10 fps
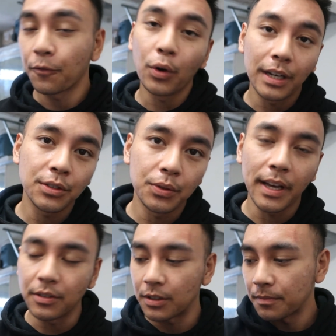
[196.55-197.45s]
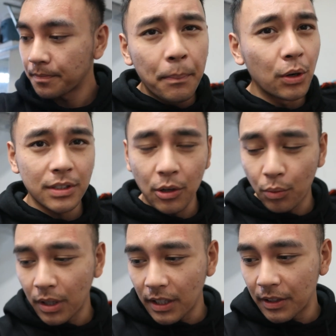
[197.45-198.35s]
for an S2000. Pokes
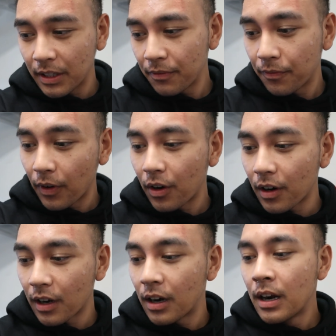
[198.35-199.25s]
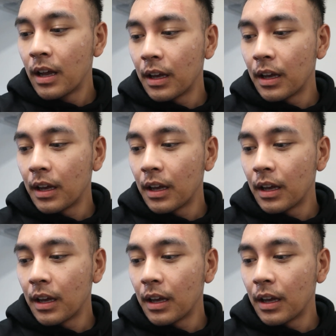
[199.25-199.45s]
out really far.